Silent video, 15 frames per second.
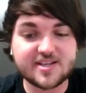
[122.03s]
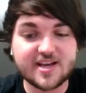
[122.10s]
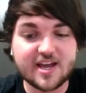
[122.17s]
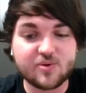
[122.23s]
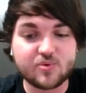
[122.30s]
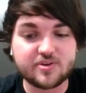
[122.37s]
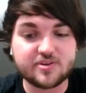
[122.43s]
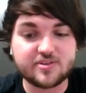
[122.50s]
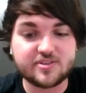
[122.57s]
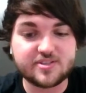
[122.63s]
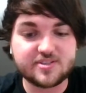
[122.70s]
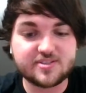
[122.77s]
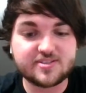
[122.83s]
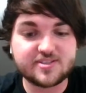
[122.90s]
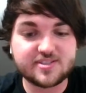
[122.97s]
I would
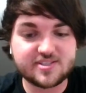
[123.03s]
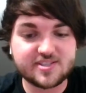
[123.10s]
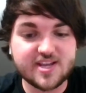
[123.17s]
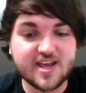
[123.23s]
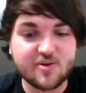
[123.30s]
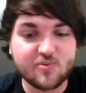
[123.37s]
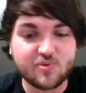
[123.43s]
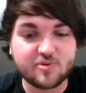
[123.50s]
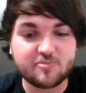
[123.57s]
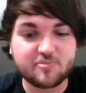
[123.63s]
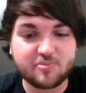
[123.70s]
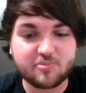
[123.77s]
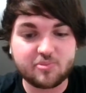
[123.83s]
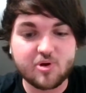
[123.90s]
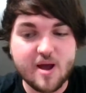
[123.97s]
say, would
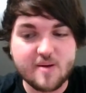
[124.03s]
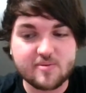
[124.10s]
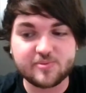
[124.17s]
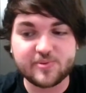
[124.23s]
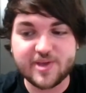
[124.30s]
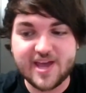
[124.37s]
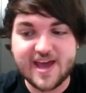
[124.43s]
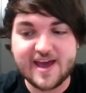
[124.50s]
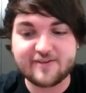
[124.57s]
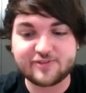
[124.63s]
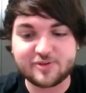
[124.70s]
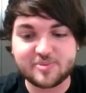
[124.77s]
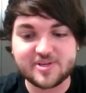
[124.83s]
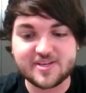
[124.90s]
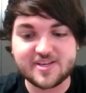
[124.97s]
probably have to
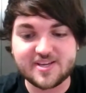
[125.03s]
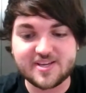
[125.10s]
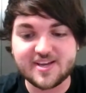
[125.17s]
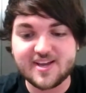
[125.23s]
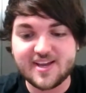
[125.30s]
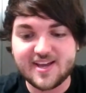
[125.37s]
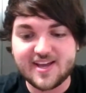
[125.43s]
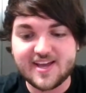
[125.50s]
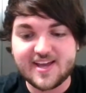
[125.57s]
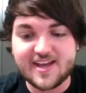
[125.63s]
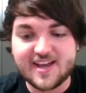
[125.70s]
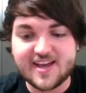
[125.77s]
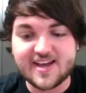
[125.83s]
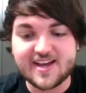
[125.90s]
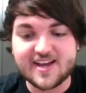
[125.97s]
be
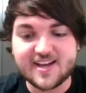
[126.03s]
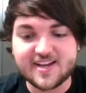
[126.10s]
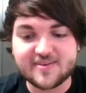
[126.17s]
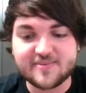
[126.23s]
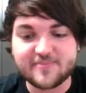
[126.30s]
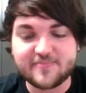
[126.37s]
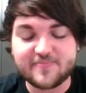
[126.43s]
a